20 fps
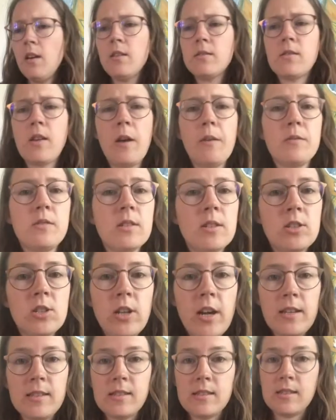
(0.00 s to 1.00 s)
So I would
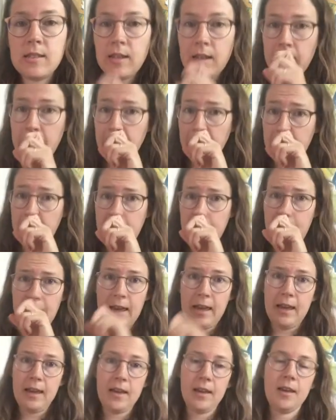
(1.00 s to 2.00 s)
suggest
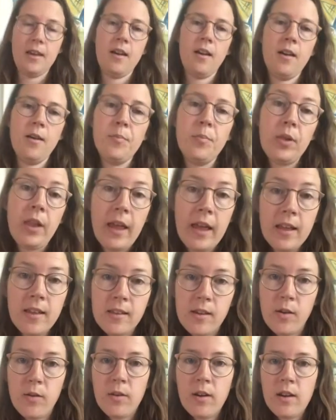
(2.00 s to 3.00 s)
a plain
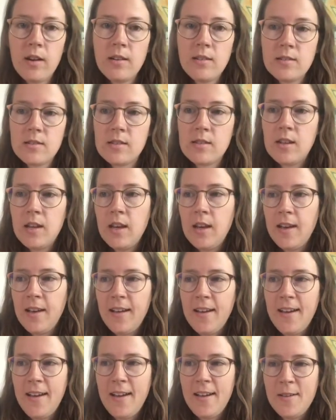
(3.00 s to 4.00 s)
yogurt.
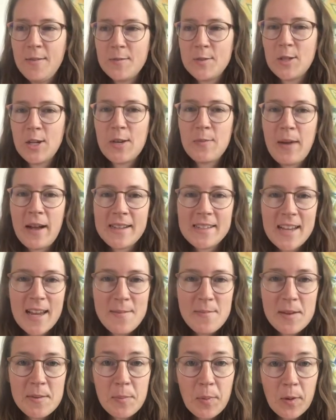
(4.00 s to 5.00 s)
During my
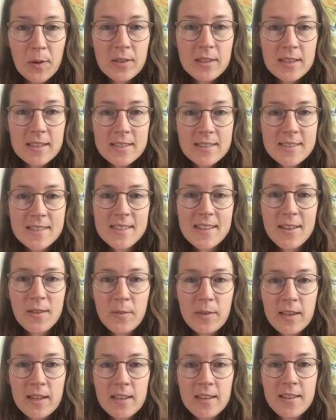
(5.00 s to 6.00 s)
time in Portland,
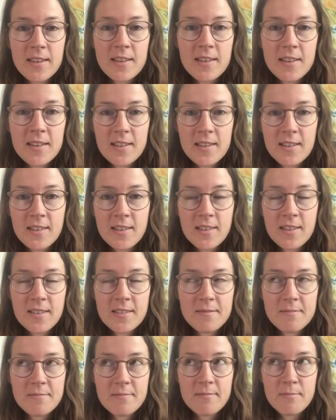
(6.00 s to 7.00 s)
we
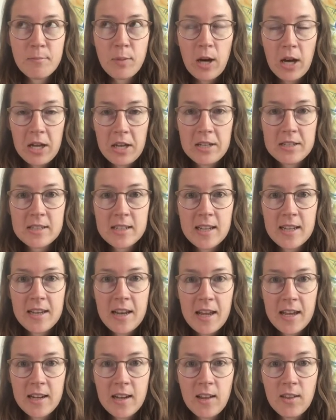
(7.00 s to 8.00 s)
bought and
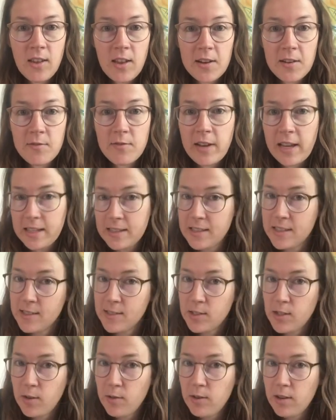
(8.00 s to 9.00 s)
ate a lot of
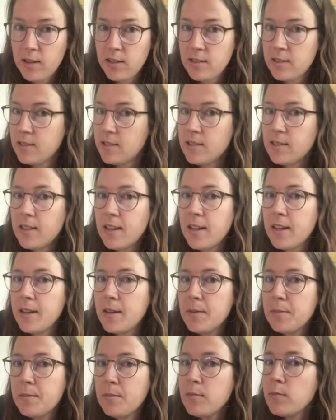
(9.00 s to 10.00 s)
Nancy's yogurt.
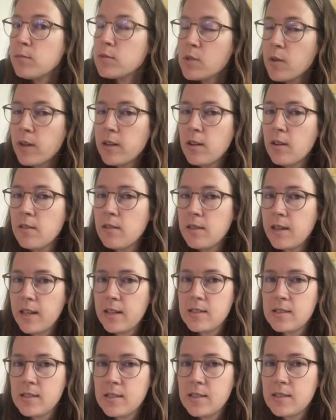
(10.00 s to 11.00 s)
So I know that
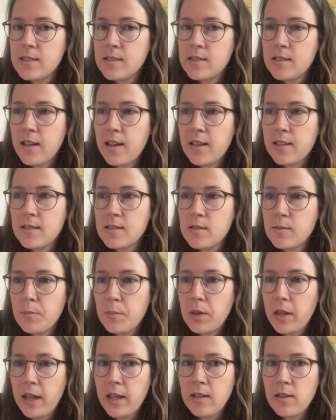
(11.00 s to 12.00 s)
Nancy's has
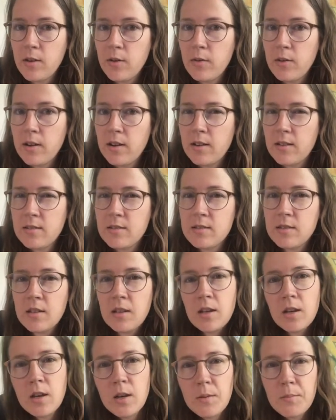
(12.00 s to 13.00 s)
plain yogurt,
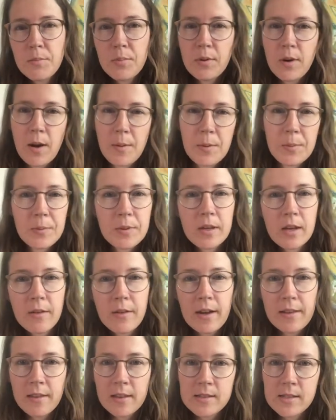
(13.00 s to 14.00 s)
probably
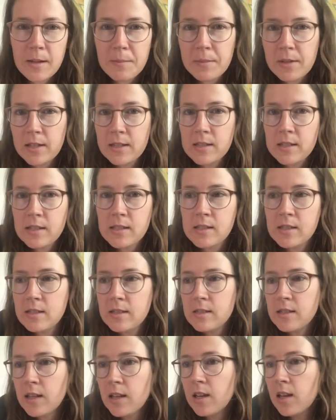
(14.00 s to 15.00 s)
around the same
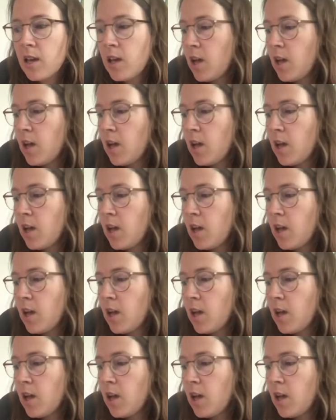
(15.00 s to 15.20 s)
consistency.